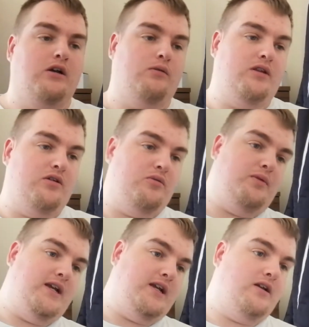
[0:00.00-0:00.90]
whether it
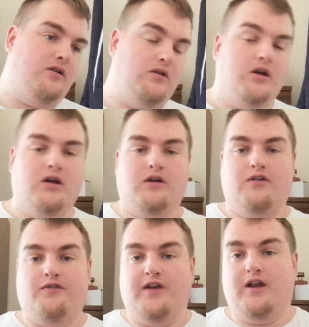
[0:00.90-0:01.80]
be
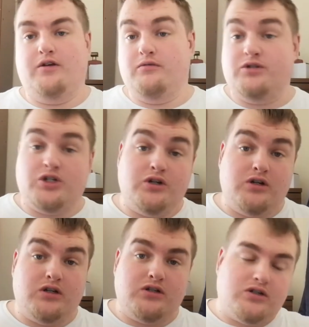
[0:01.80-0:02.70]
fellow
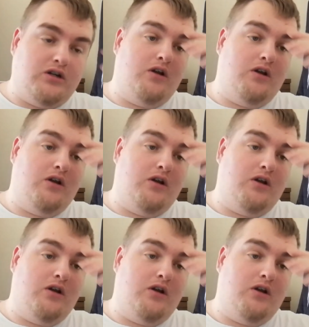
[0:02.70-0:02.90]
students,